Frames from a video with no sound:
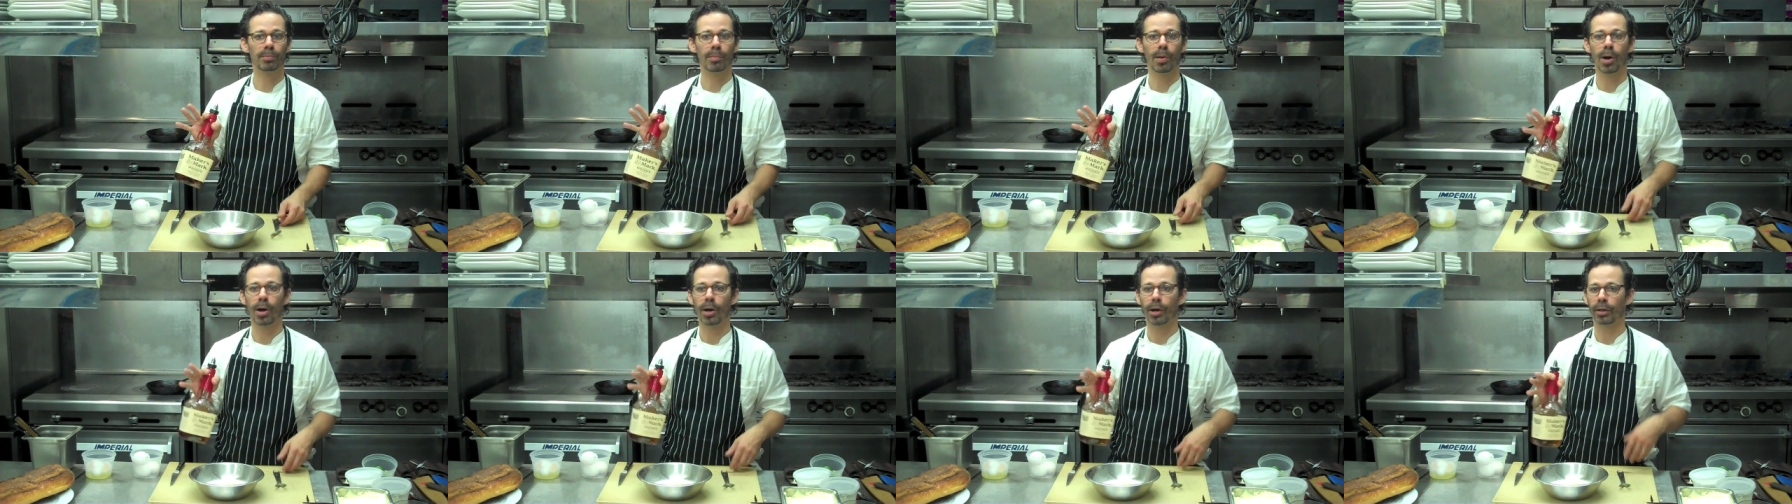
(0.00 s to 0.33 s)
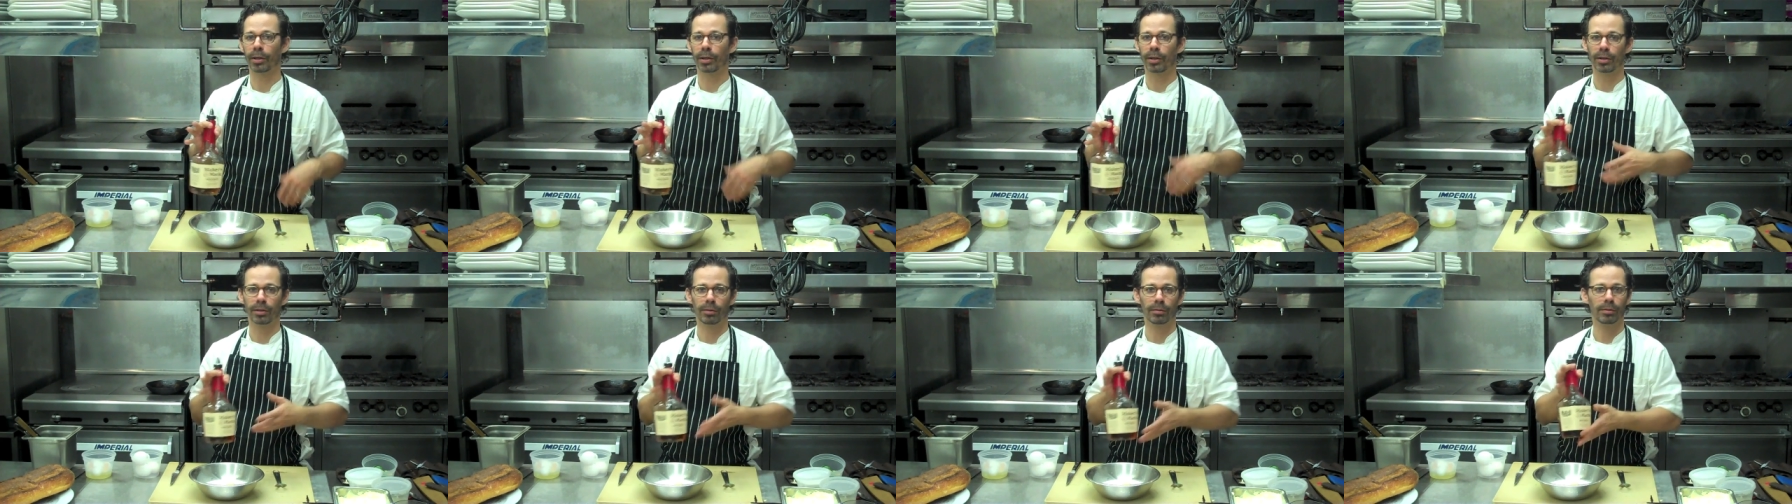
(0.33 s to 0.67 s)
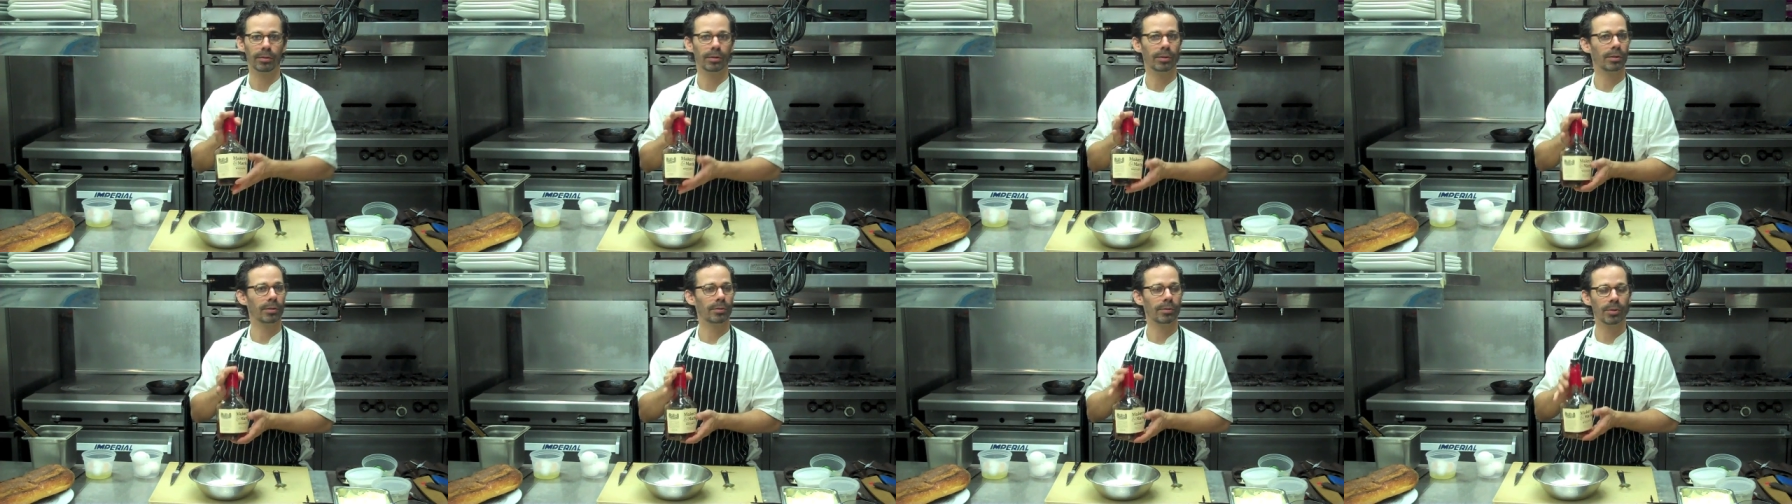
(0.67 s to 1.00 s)
mark. You know,
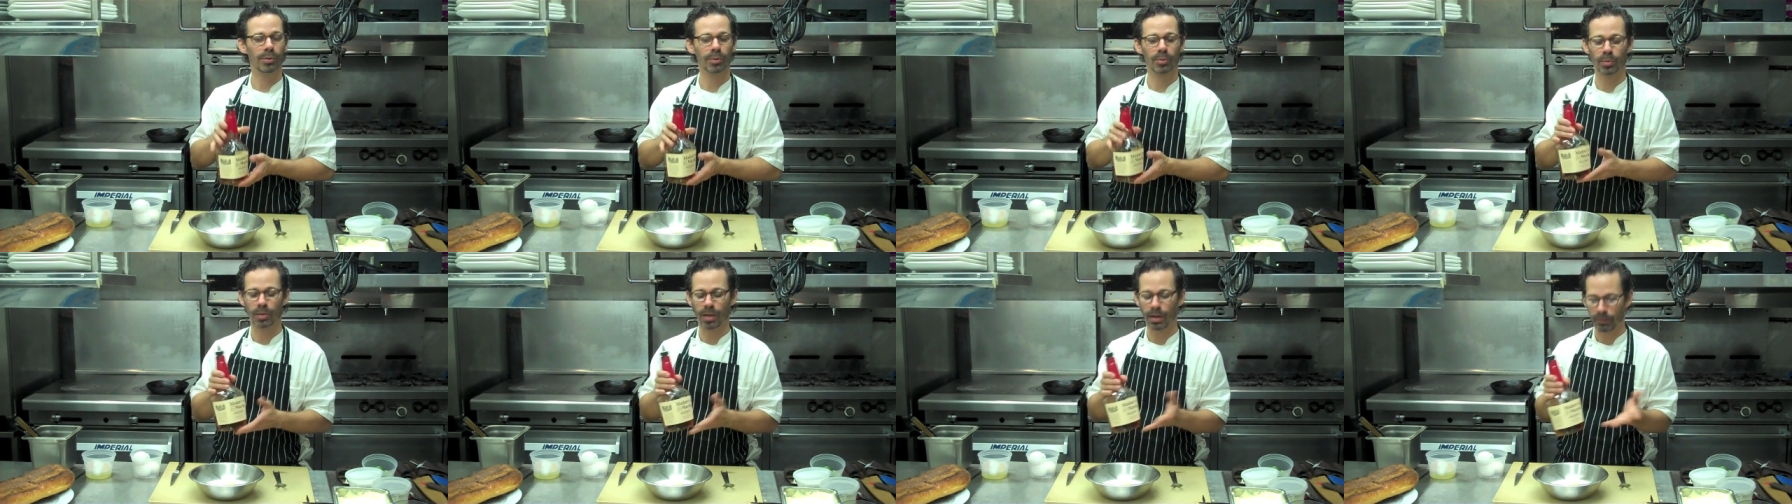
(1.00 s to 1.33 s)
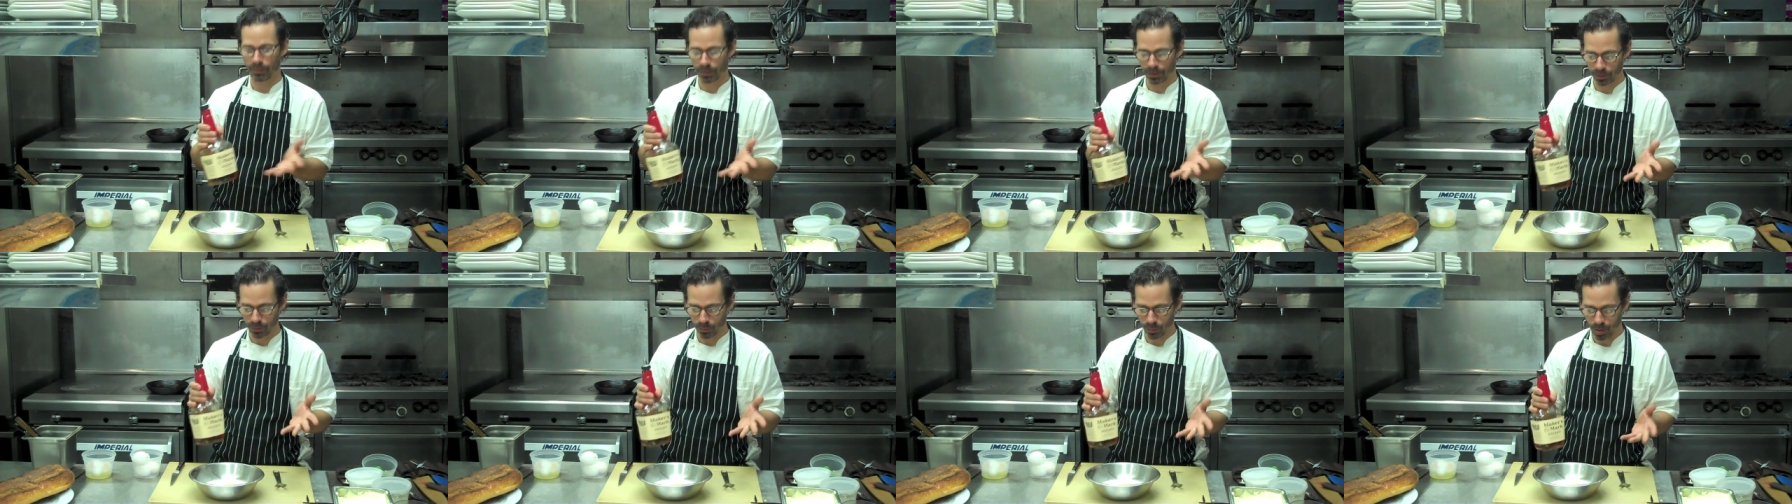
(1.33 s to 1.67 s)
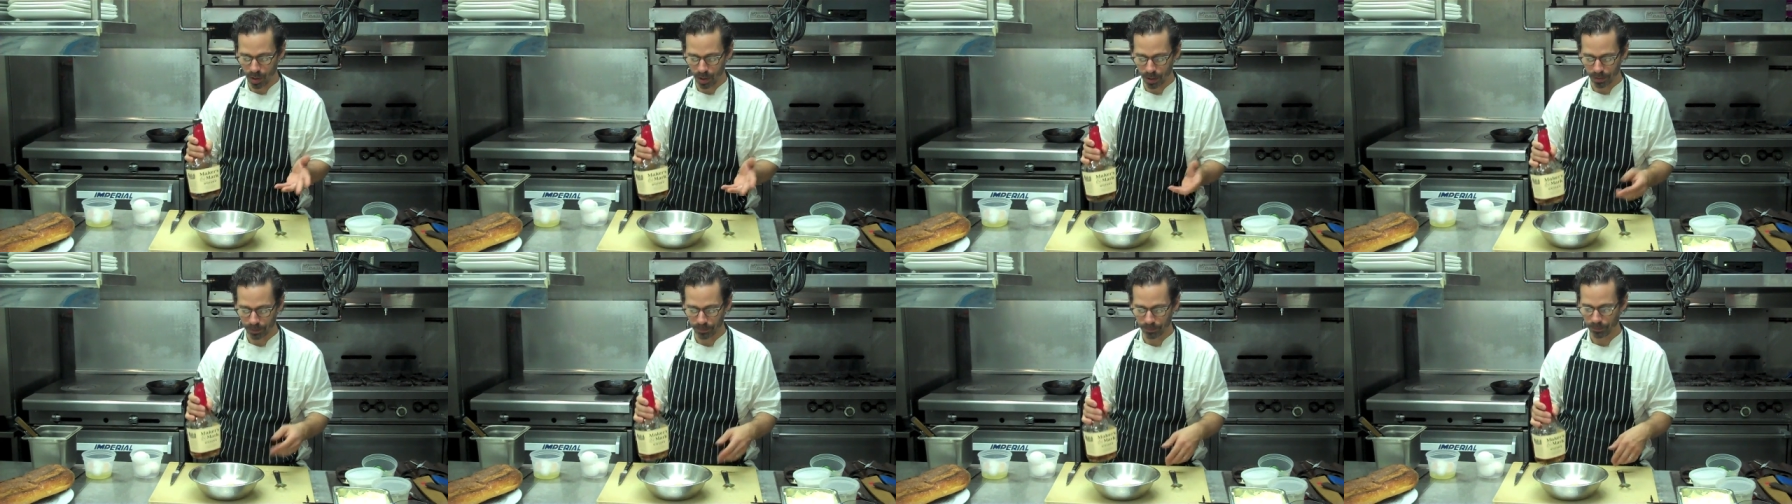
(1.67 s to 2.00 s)
use whatever you
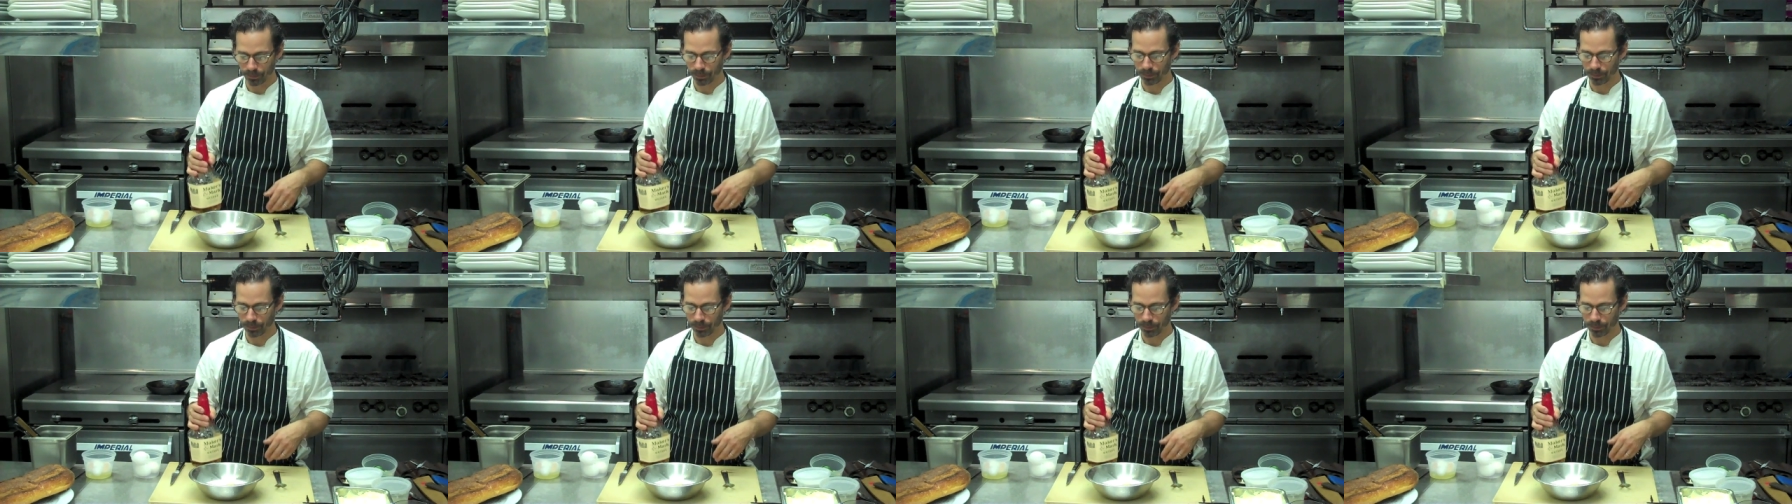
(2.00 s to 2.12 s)
want.